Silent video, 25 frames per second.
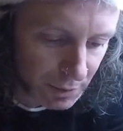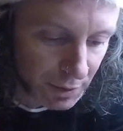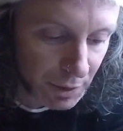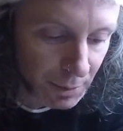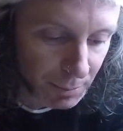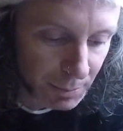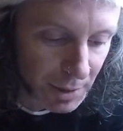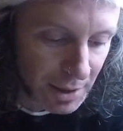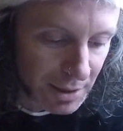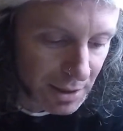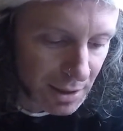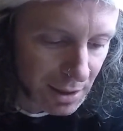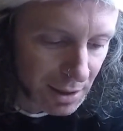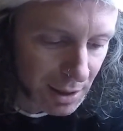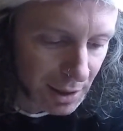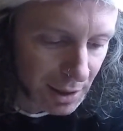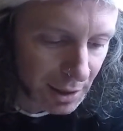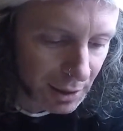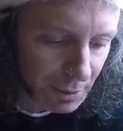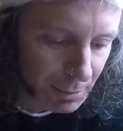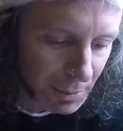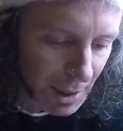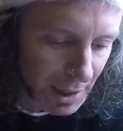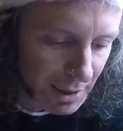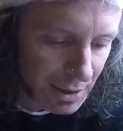basically the
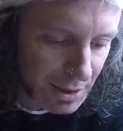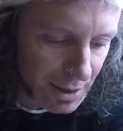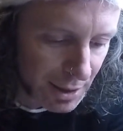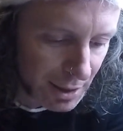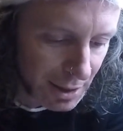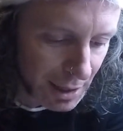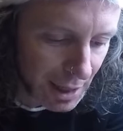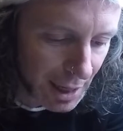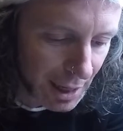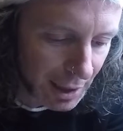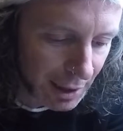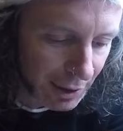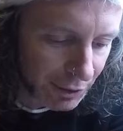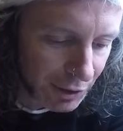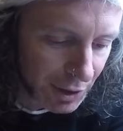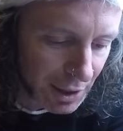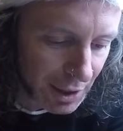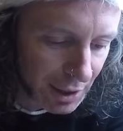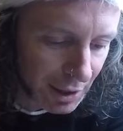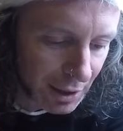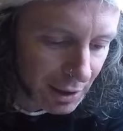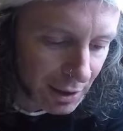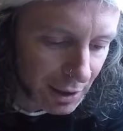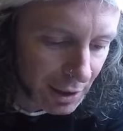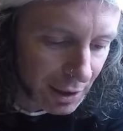magazine. He had everything
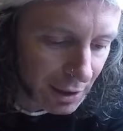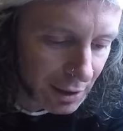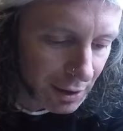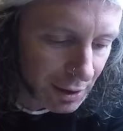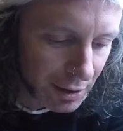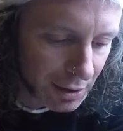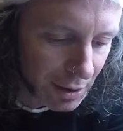he needed